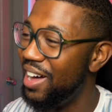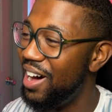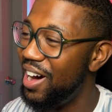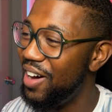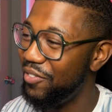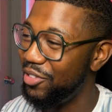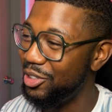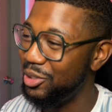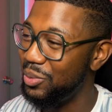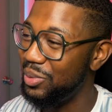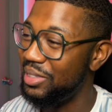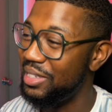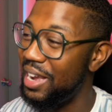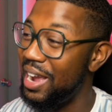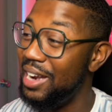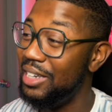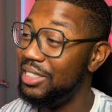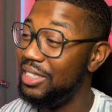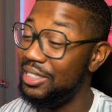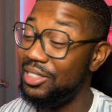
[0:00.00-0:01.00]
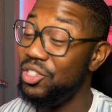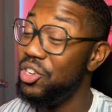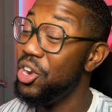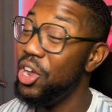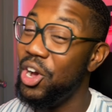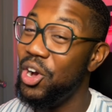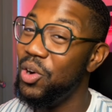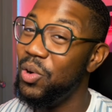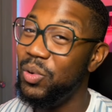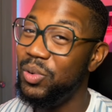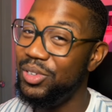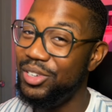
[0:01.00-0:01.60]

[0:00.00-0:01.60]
office were saying just no,